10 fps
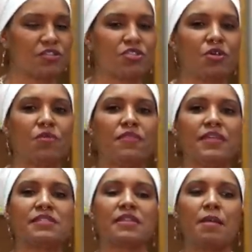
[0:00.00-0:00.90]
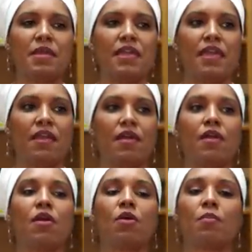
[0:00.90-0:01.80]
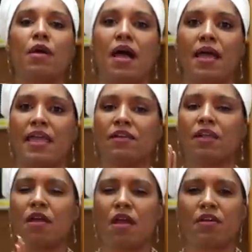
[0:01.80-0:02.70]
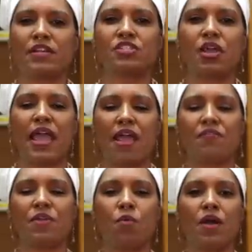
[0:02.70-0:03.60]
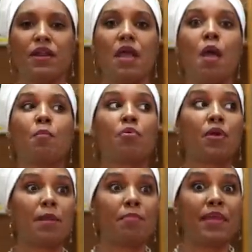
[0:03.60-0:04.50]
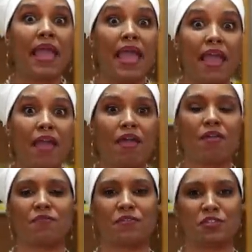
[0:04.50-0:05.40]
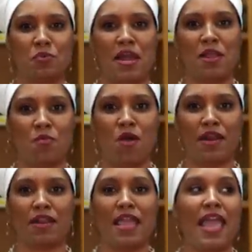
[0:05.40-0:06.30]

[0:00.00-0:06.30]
So this coming year, I encourage everyone, prepare for 21.